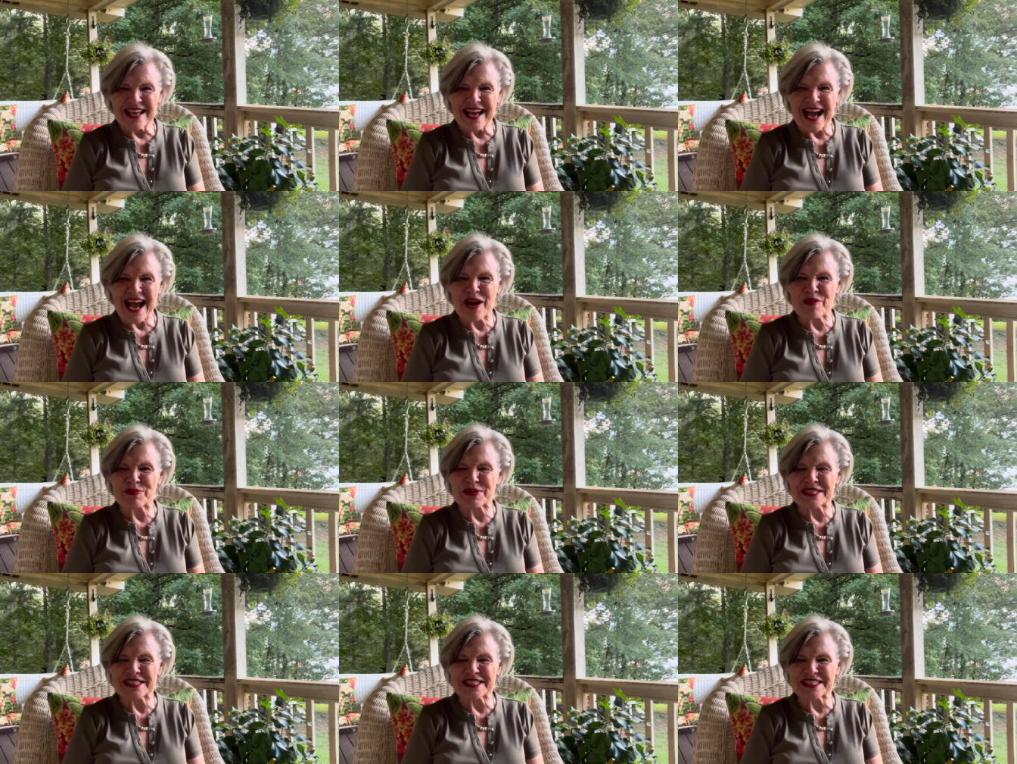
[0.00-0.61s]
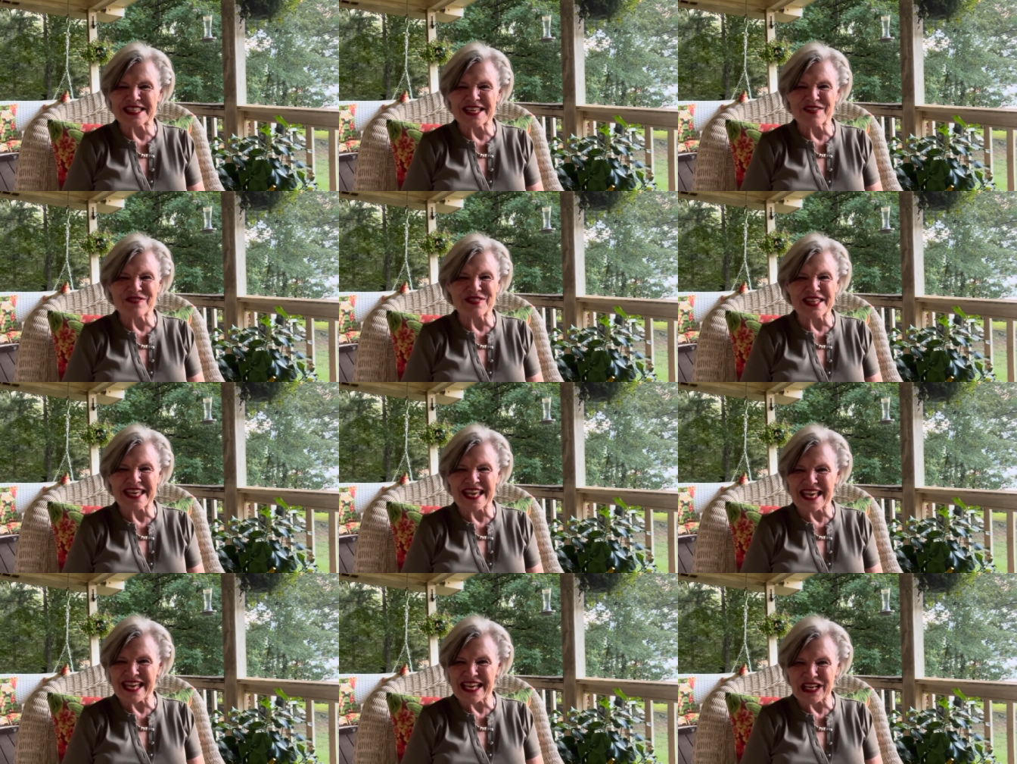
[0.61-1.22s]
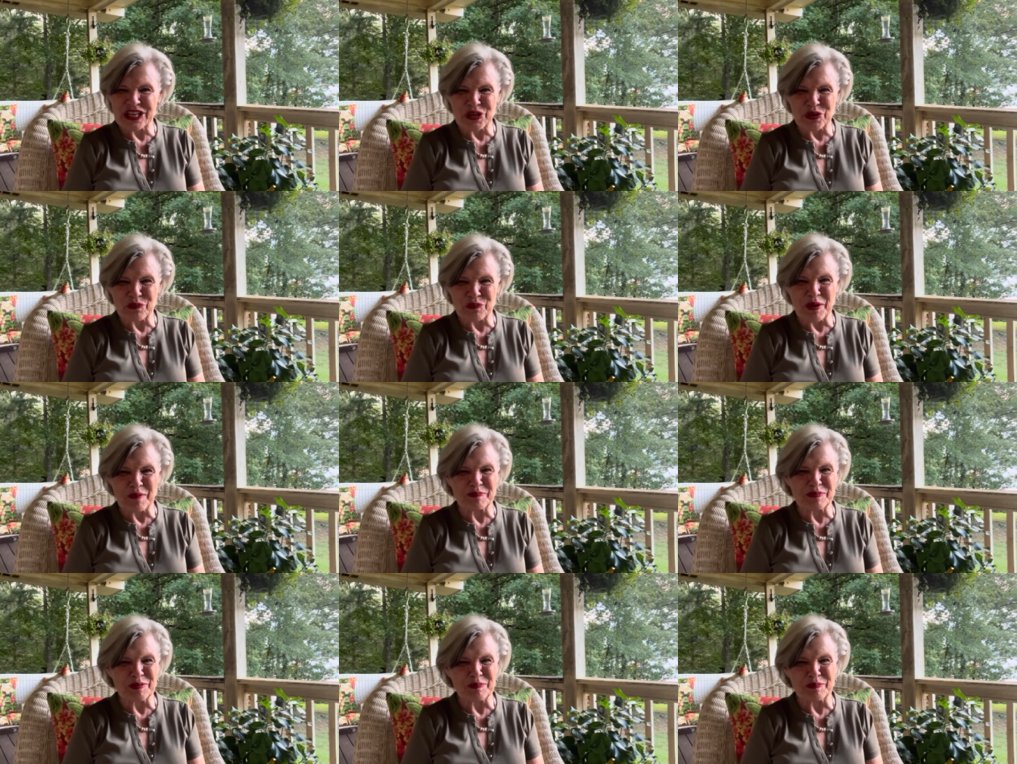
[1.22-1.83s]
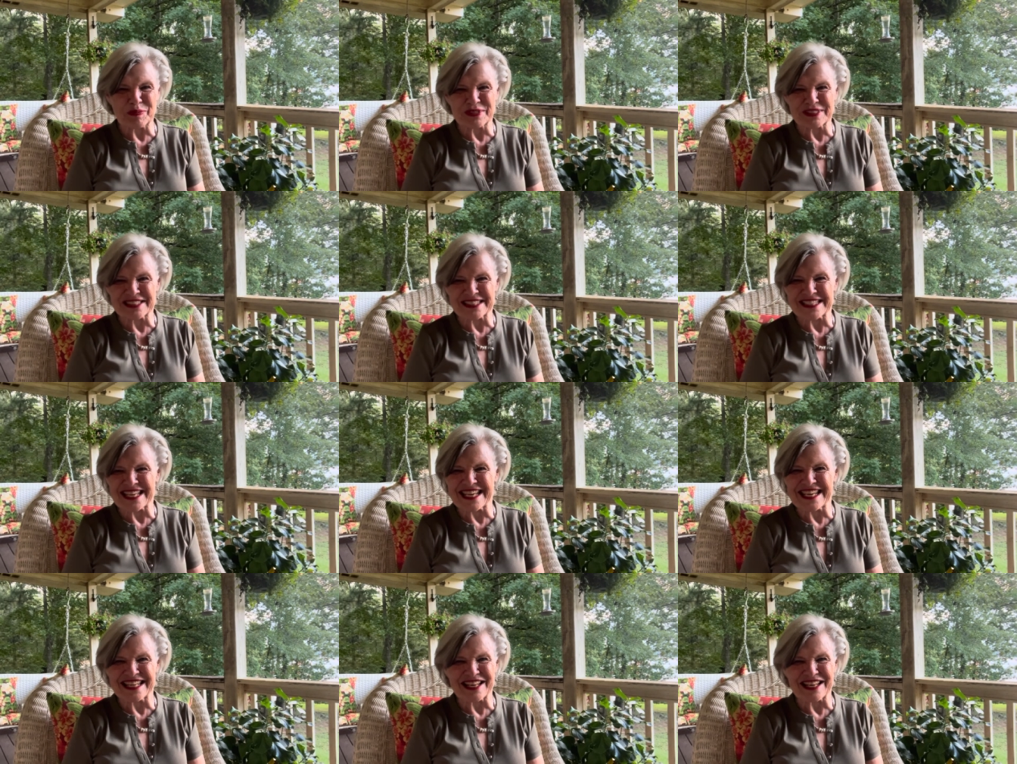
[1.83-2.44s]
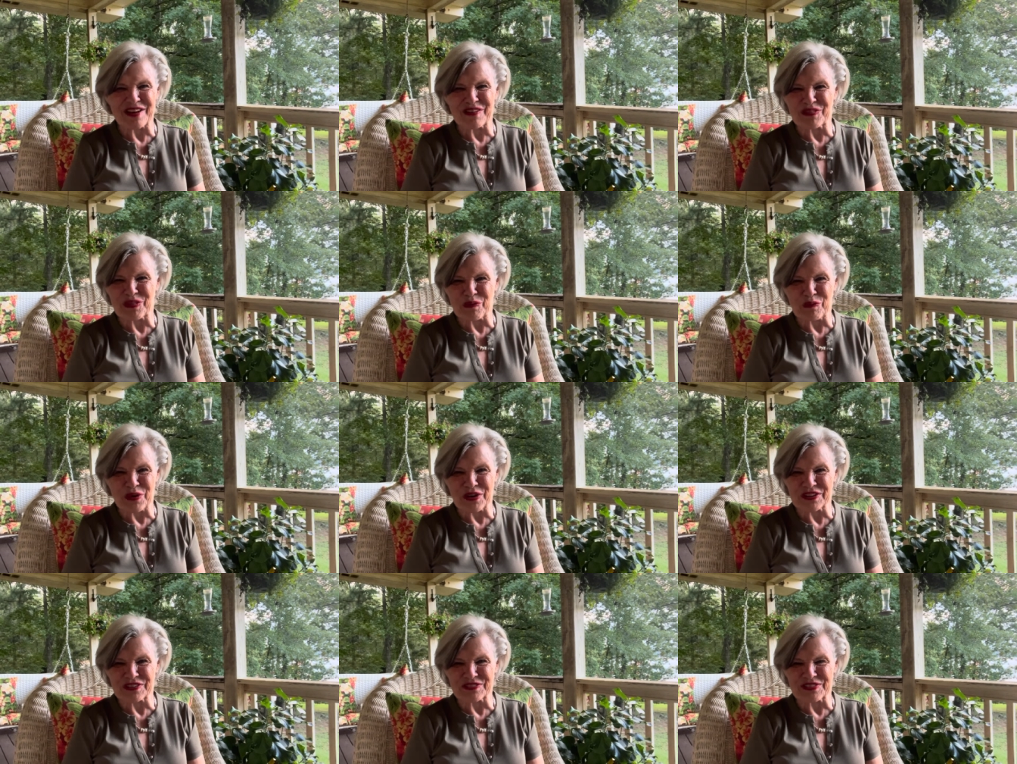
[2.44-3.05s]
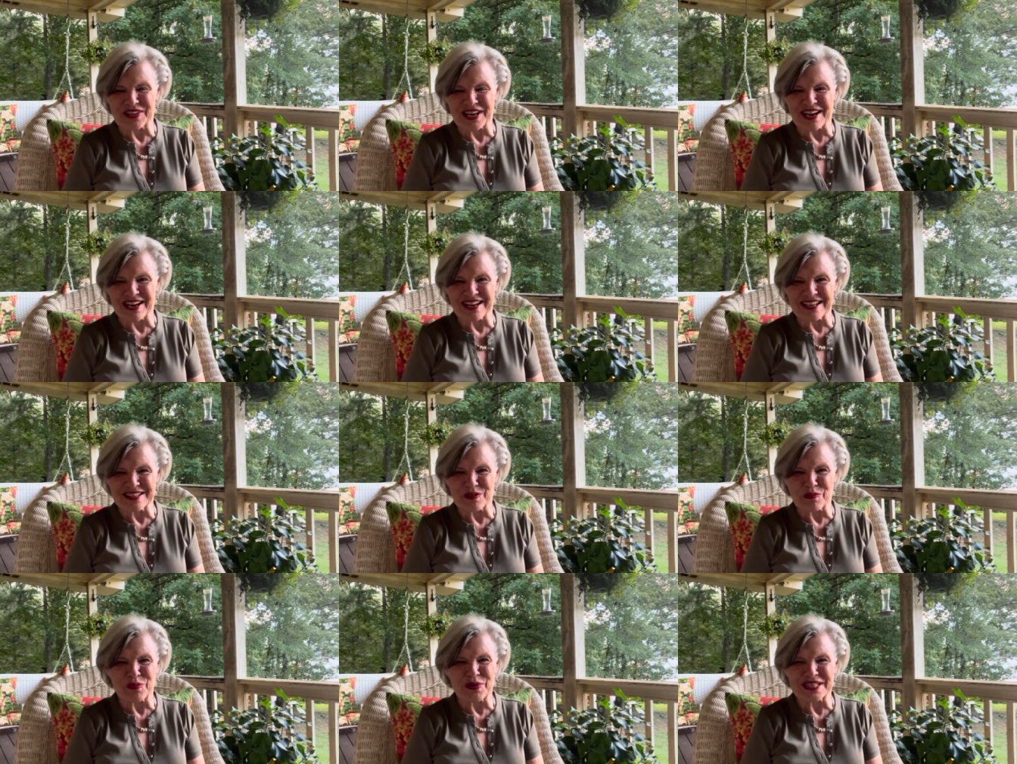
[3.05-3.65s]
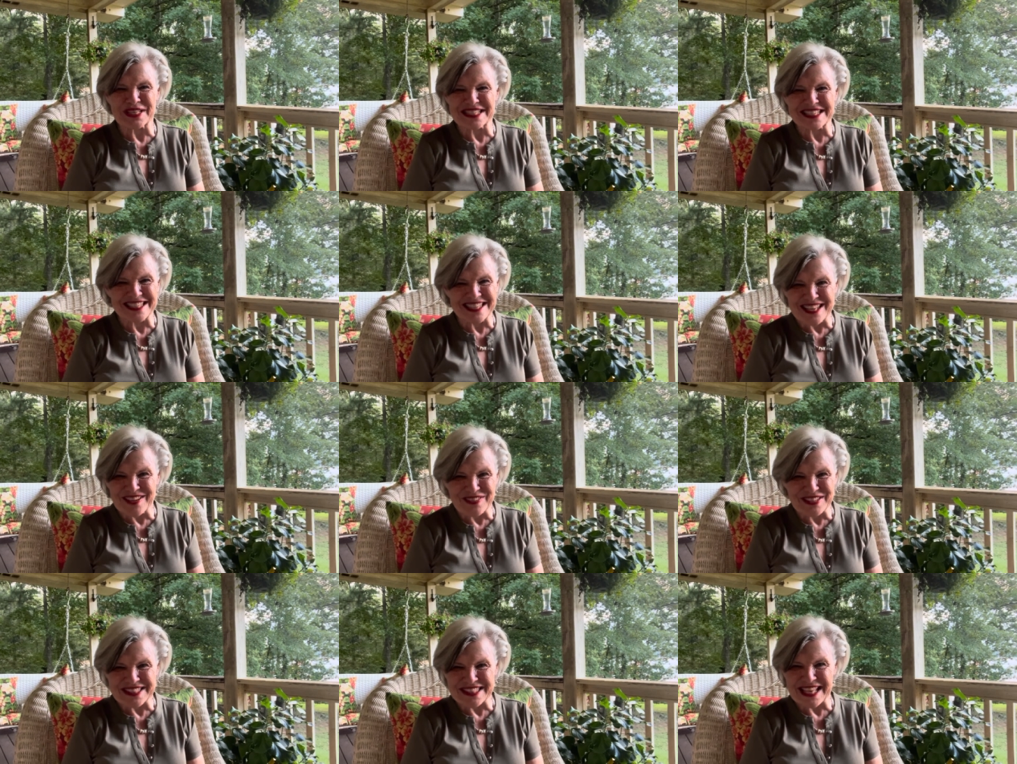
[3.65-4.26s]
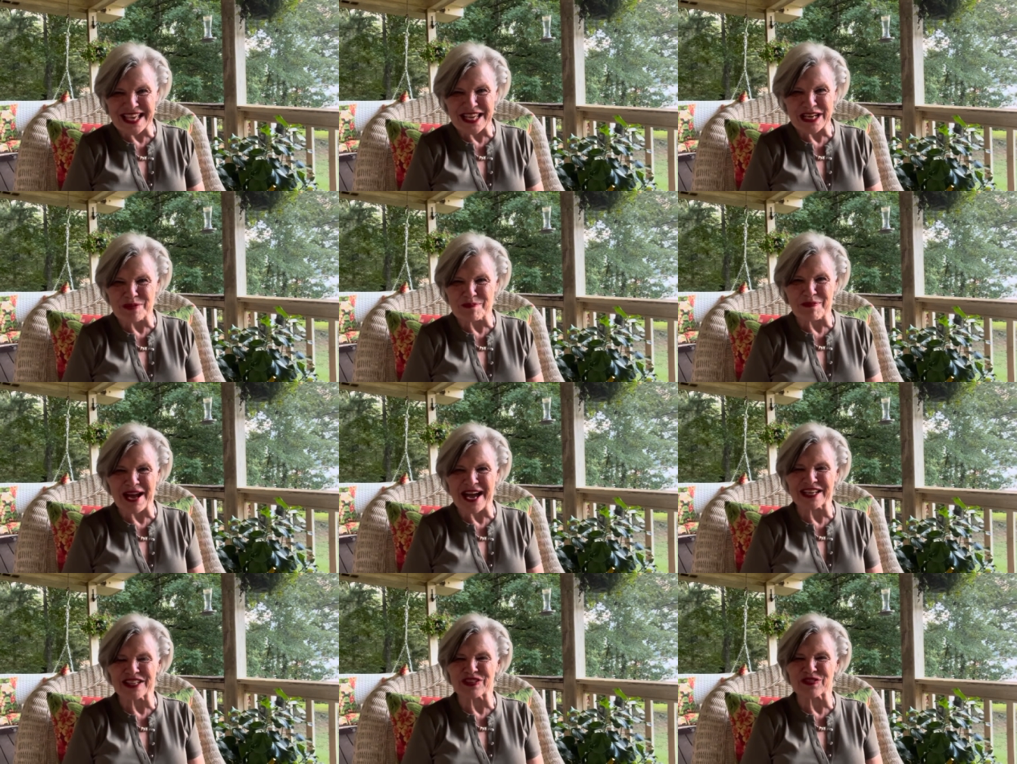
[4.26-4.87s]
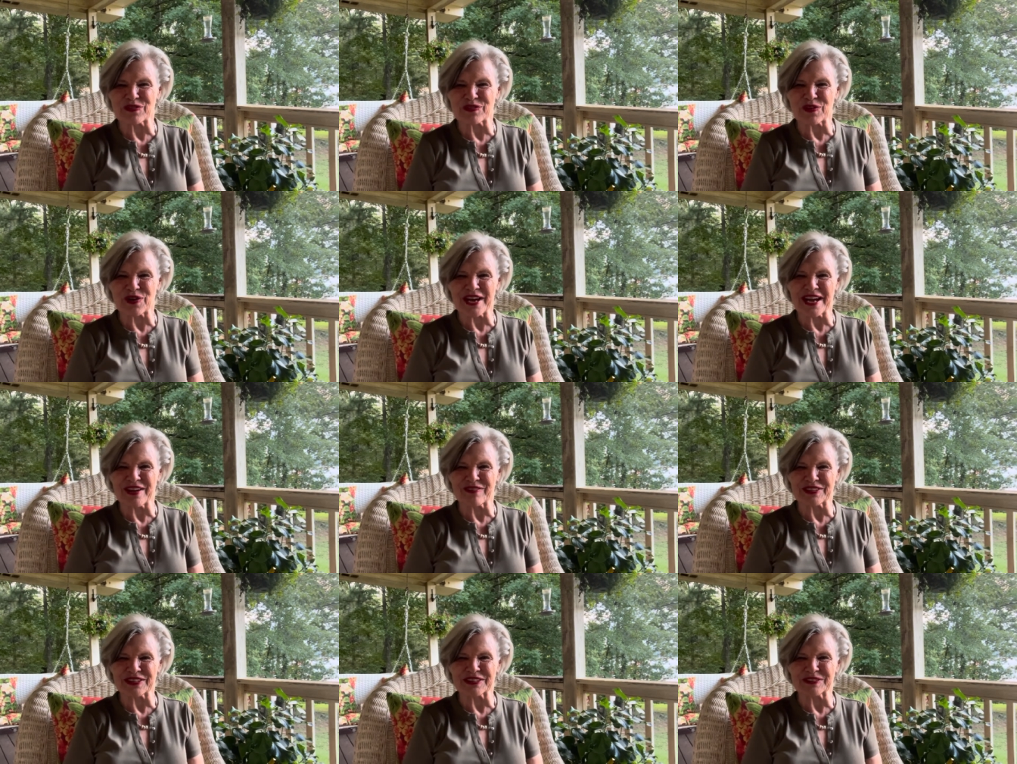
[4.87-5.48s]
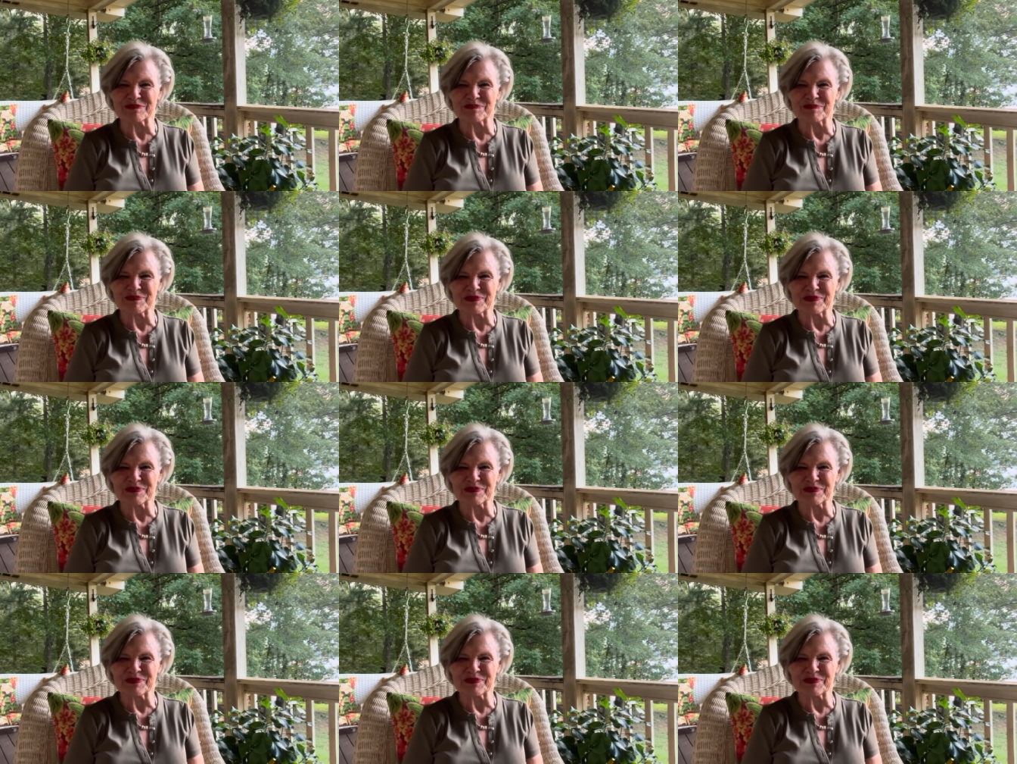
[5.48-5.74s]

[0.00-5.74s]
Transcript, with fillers: I received the incorruptible seed of the Word of God, which liveth and abideth forever.